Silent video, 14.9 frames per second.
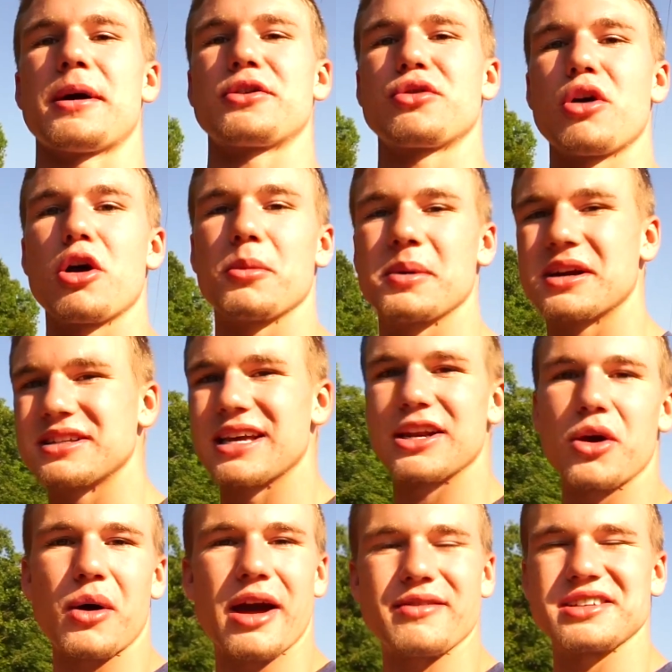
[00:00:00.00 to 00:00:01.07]
truck, because I
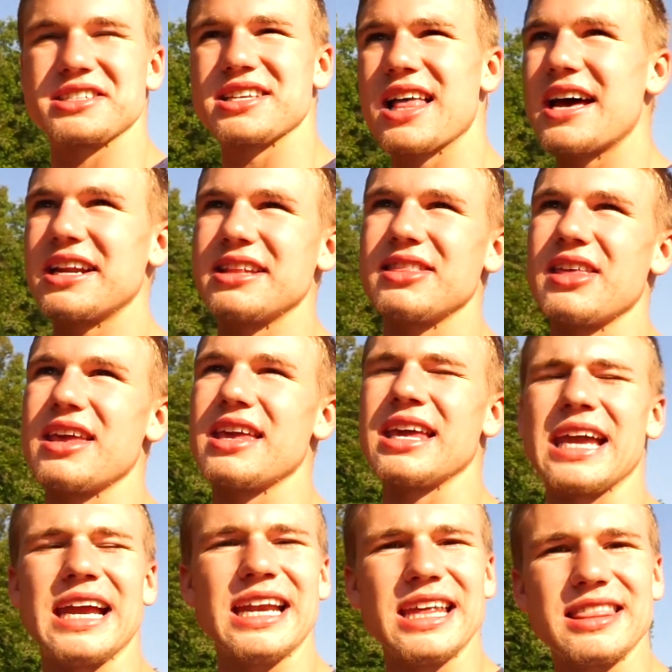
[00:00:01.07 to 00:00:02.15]
don't have a sliding thing,
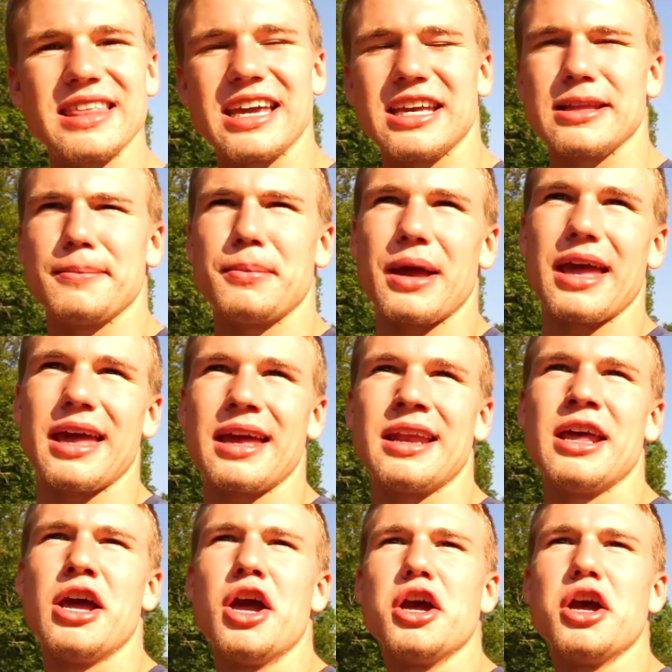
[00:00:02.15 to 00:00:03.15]
anything in the bed